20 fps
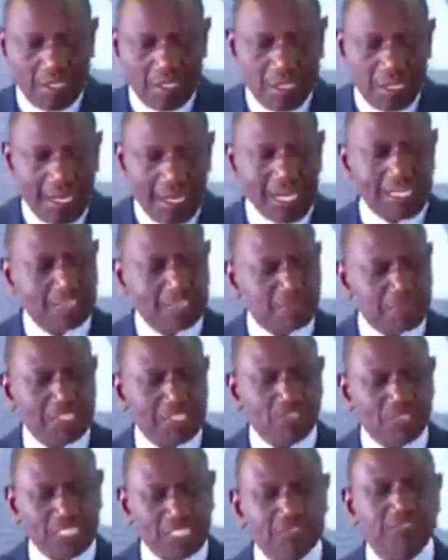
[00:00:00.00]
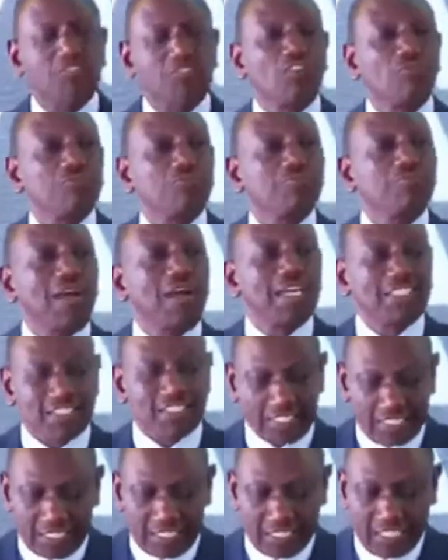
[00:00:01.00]
has been transformed by
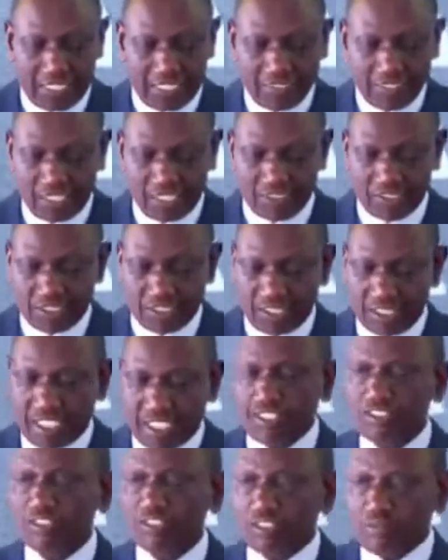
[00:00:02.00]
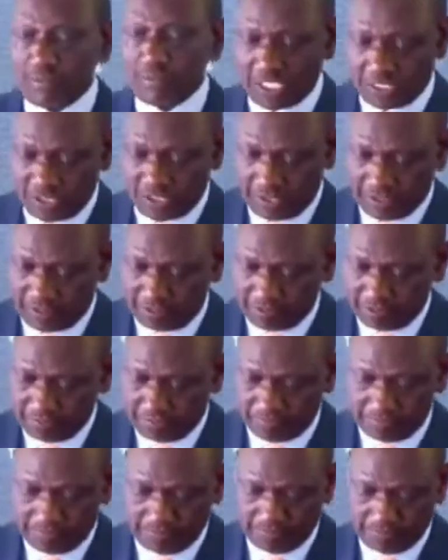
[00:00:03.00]
digitization and automation.
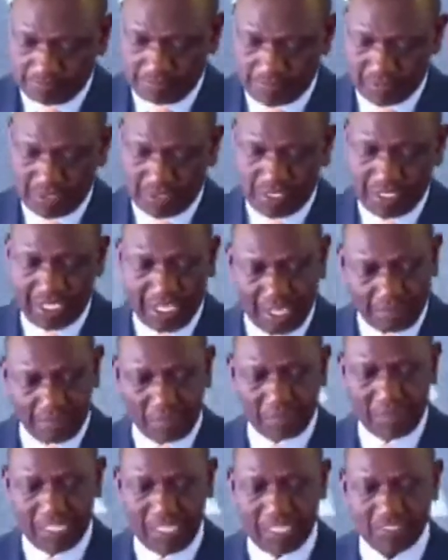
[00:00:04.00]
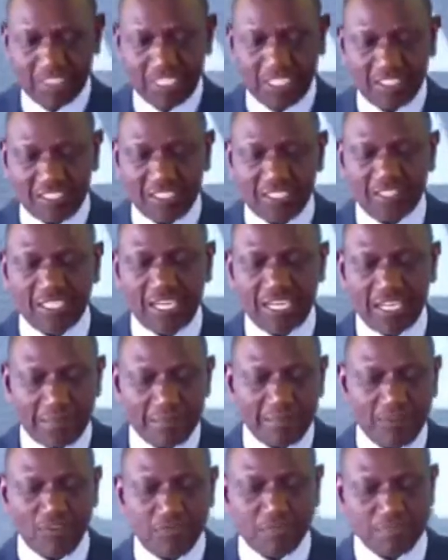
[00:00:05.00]
The government has increased the
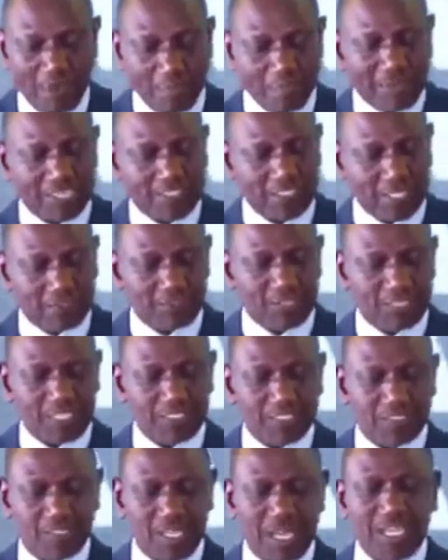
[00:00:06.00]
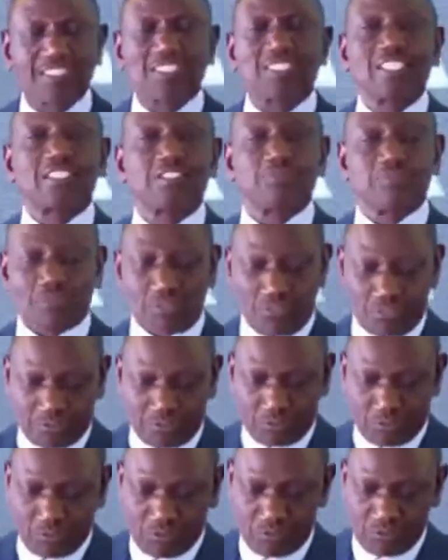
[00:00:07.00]
number of public services accessible
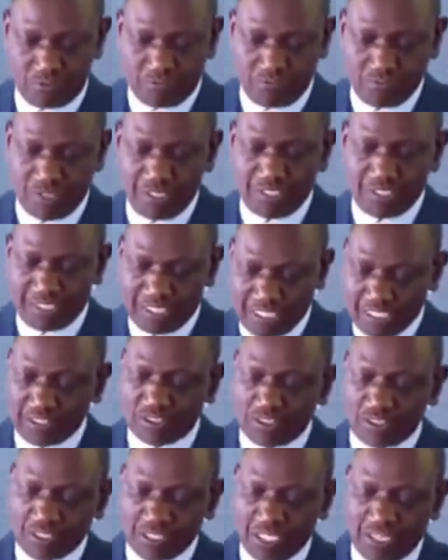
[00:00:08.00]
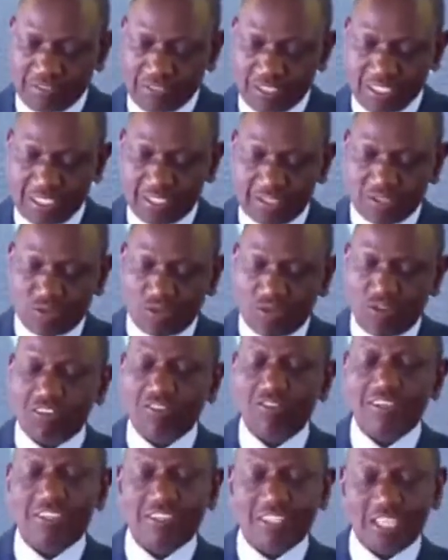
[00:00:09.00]
through digital services to
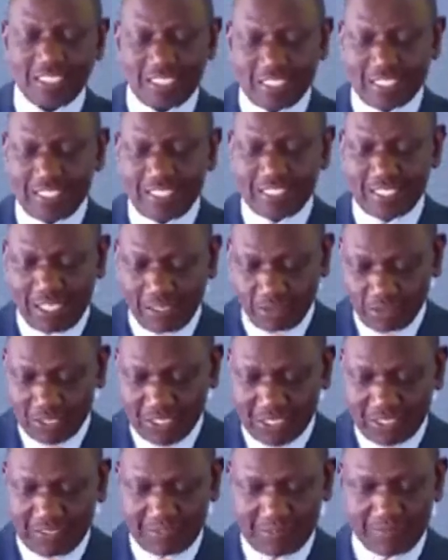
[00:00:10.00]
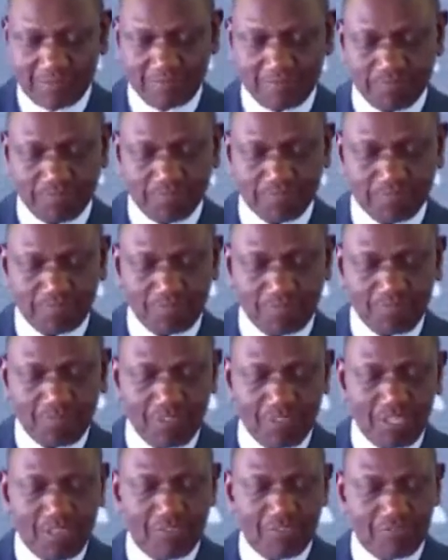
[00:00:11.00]
over 13,000,
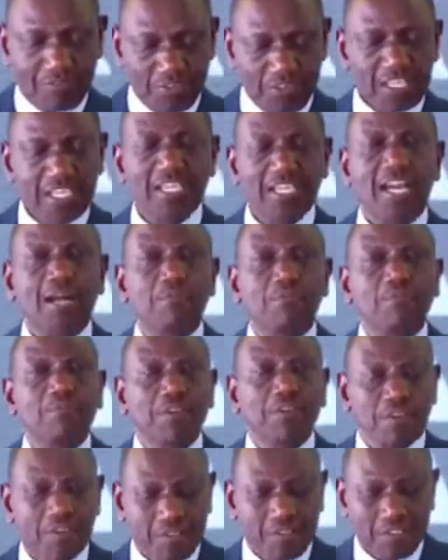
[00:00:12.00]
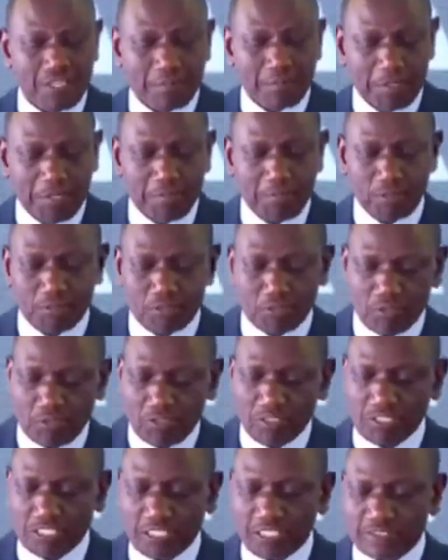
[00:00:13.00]
freeing up the people to
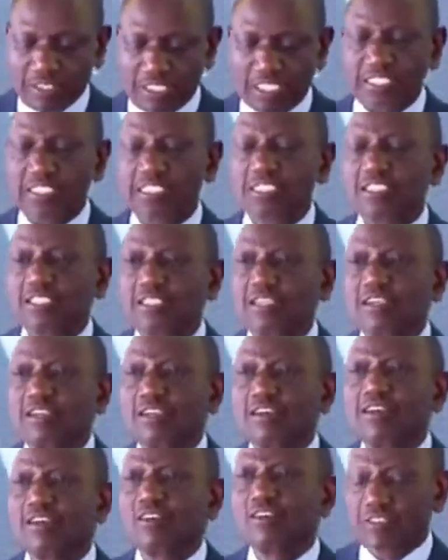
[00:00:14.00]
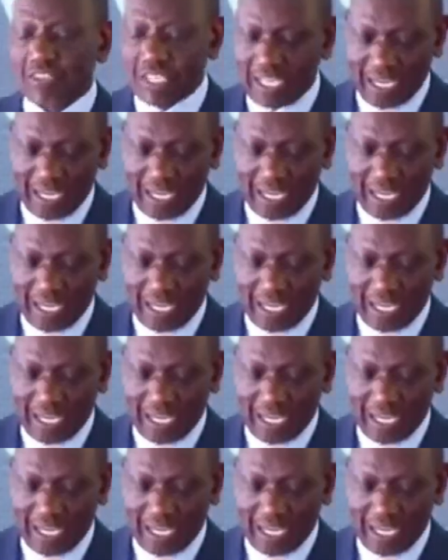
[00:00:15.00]
concentrate on their